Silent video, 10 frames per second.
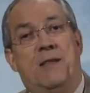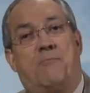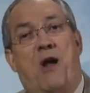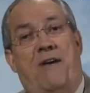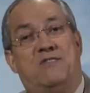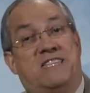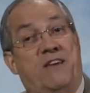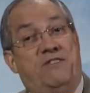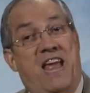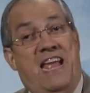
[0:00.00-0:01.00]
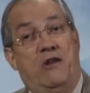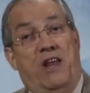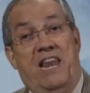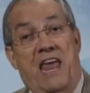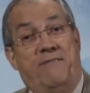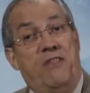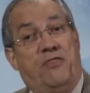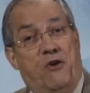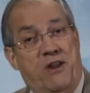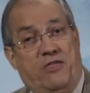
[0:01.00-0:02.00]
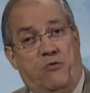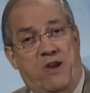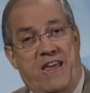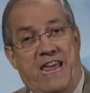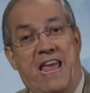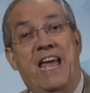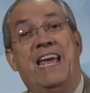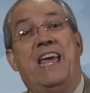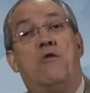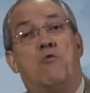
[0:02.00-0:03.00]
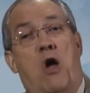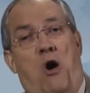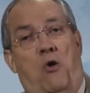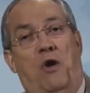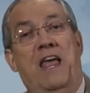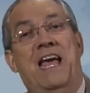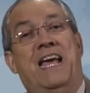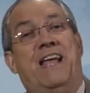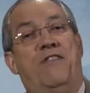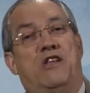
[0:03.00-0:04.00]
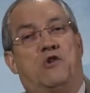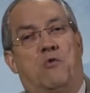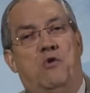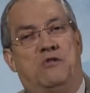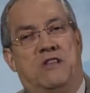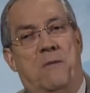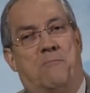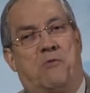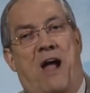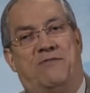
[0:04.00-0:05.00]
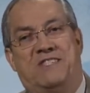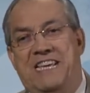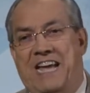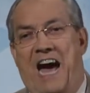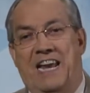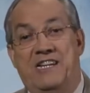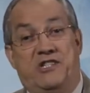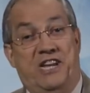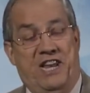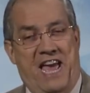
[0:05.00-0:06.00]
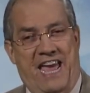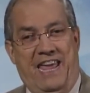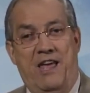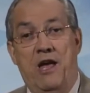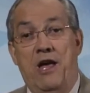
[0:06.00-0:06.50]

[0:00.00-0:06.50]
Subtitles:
in the prophecy of Daniel 11:33. Enroll in the Jerusalem Prophecy College today.